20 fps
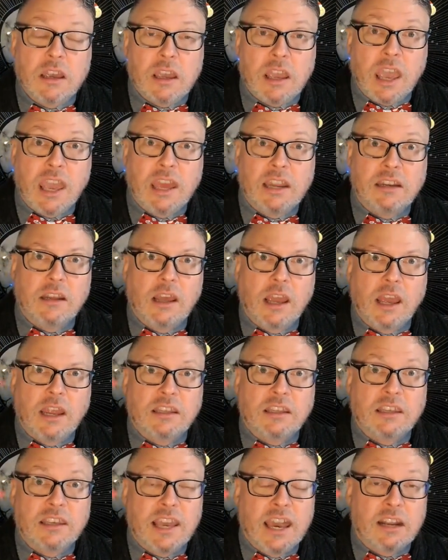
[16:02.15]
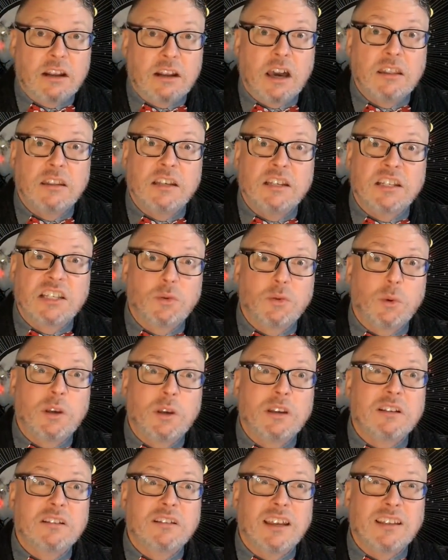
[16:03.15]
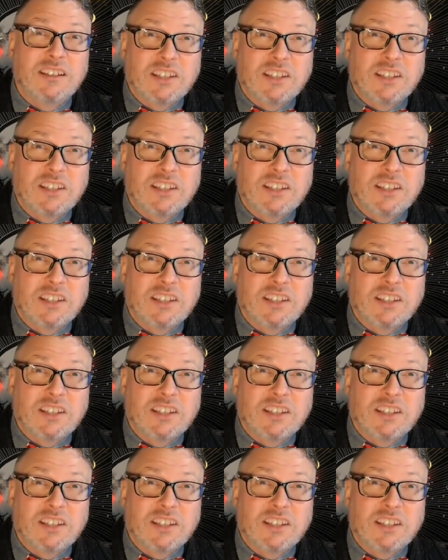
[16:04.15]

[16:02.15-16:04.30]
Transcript: and get on the swings and